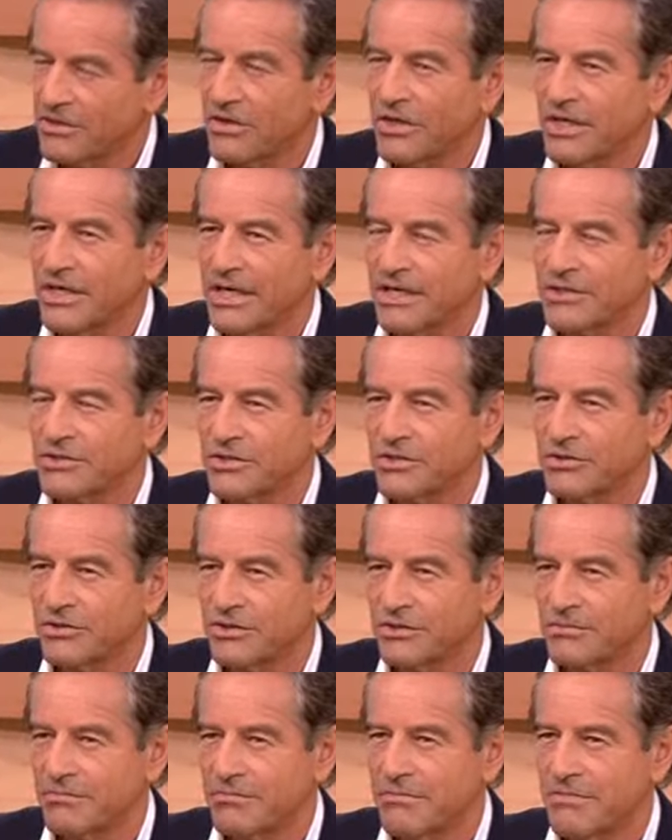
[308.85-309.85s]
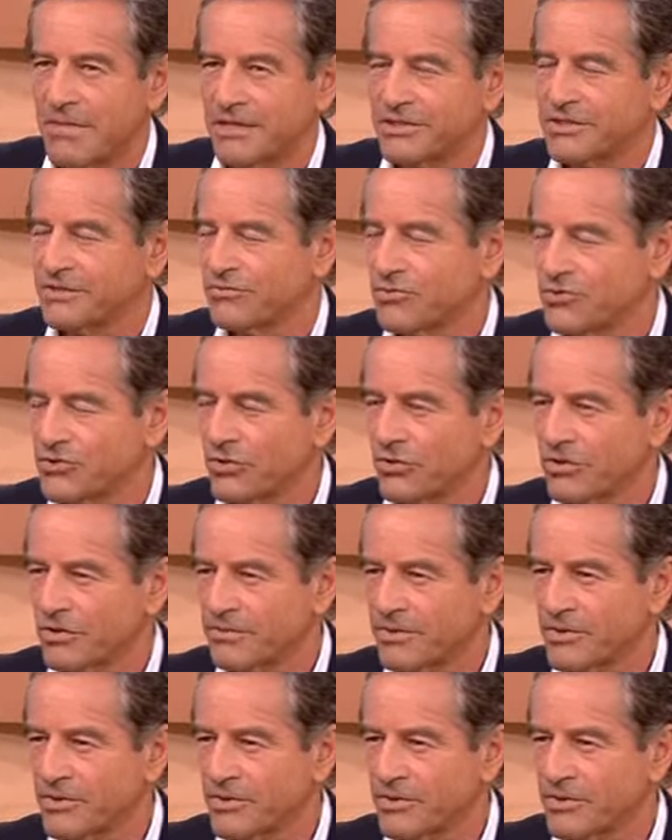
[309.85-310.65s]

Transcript: I actually got a massive shock